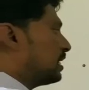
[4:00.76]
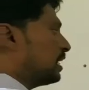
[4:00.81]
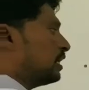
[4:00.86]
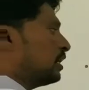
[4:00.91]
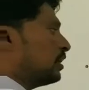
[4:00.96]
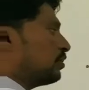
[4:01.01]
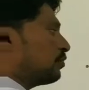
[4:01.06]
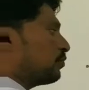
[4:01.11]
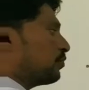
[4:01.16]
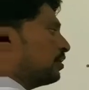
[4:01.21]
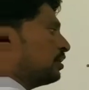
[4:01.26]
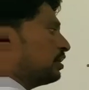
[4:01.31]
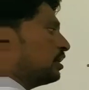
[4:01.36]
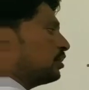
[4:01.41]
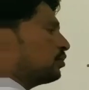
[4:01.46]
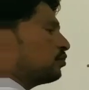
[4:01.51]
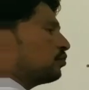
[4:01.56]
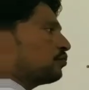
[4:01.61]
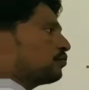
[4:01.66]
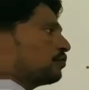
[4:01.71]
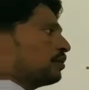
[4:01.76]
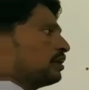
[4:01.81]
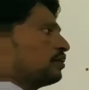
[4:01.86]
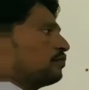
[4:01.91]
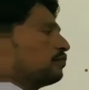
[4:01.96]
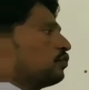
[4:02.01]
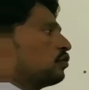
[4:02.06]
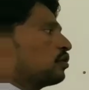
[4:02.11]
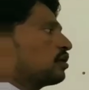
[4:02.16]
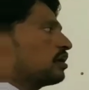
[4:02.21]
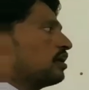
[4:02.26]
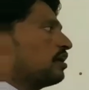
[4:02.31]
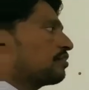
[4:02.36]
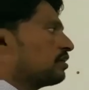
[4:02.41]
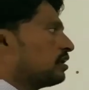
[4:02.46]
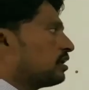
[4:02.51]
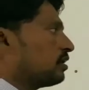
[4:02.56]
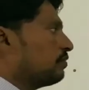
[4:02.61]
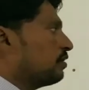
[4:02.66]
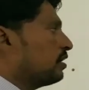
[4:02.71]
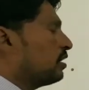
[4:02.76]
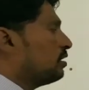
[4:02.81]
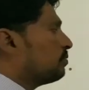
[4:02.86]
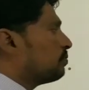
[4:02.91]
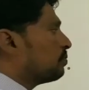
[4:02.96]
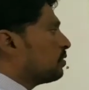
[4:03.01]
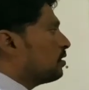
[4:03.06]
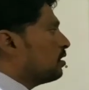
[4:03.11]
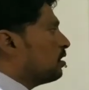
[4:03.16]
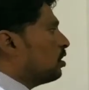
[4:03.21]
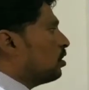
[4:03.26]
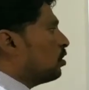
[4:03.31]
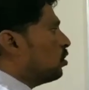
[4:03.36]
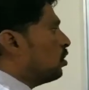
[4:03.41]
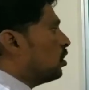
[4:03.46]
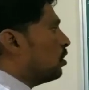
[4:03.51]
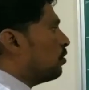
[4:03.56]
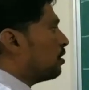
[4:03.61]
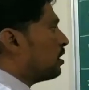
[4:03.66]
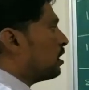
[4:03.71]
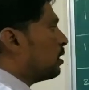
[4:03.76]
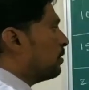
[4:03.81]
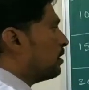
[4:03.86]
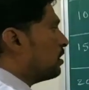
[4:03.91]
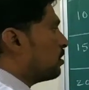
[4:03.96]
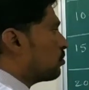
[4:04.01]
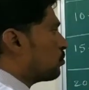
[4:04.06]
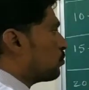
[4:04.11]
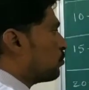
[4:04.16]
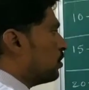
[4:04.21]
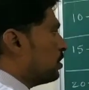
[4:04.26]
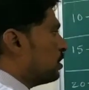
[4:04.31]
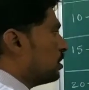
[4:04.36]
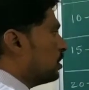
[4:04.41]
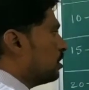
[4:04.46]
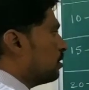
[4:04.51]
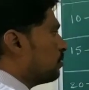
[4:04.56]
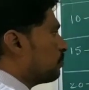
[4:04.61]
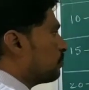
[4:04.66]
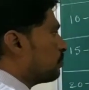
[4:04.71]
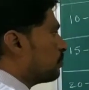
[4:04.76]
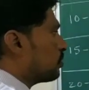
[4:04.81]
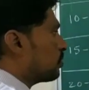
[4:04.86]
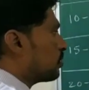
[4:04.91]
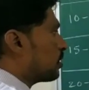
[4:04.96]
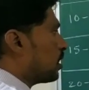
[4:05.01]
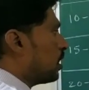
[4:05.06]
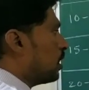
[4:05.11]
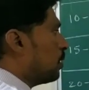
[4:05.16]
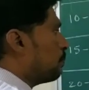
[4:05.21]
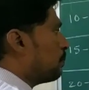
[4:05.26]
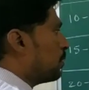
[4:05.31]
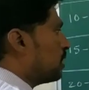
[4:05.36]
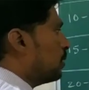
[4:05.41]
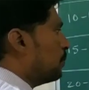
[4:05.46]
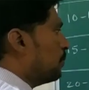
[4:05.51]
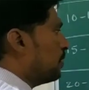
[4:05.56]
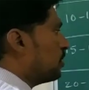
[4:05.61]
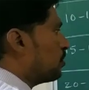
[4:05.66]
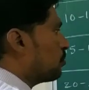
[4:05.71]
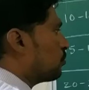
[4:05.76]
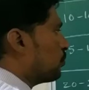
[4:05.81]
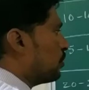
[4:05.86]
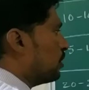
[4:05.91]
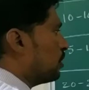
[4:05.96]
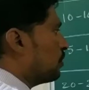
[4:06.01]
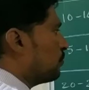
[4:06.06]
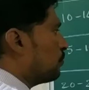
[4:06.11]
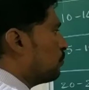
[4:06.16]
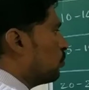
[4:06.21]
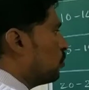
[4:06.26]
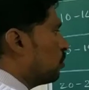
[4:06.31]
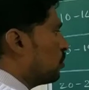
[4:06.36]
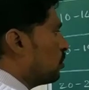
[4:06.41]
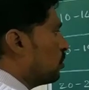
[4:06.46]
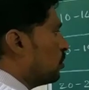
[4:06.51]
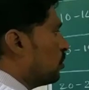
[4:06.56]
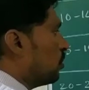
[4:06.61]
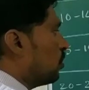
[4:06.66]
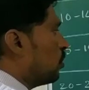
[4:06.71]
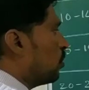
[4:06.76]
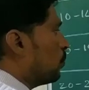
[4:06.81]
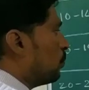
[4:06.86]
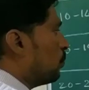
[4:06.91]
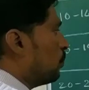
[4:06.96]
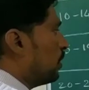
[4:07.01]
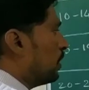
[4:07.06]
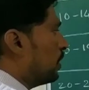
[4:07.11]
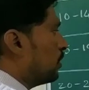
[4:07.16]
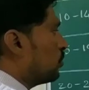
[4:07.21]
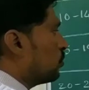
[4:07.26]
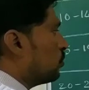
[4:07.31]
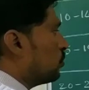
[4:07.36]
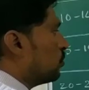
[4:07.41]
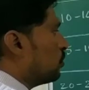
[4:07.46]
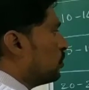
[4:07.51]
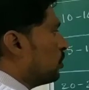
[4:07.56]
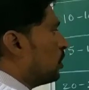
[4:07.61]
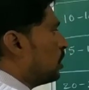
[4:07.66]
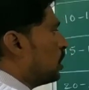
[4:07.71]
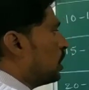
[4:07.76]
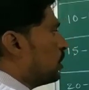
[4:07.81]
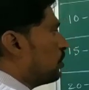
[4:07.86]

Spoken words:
20 to 24 class interval, lower limit is 20, upper limit is 24 by 2.